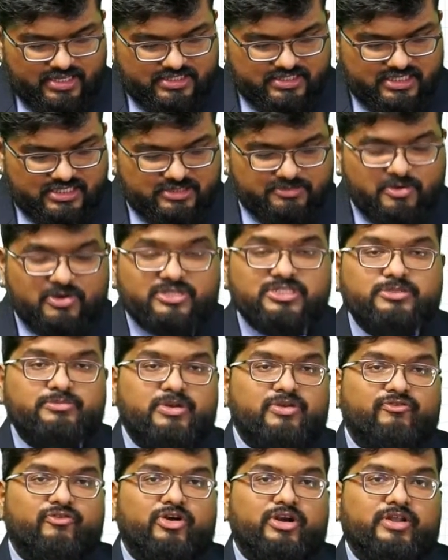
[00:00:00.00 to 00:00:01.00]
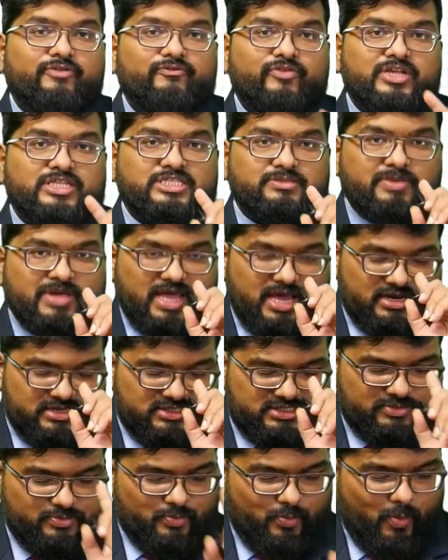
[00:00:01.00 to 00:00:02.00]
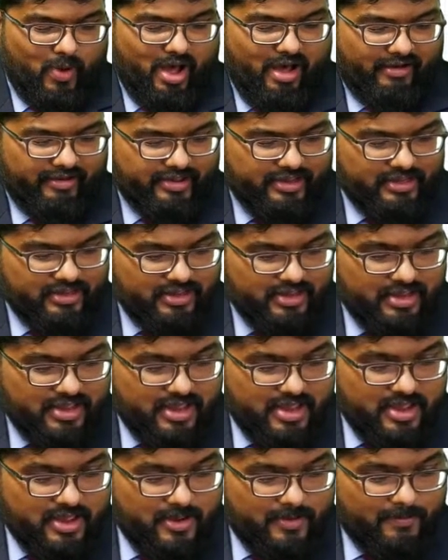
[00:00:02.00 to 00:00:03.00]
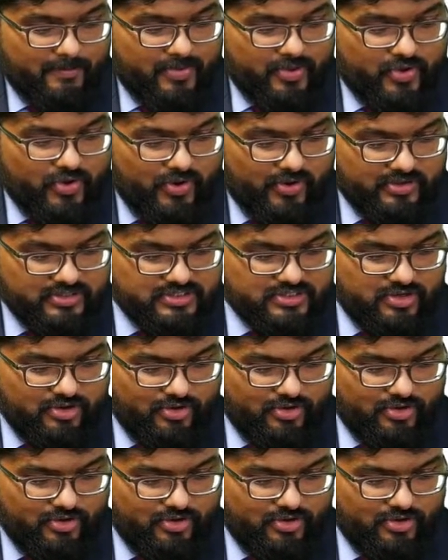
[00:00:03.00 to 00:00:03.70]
is responsible for defense mechanism. Why? Because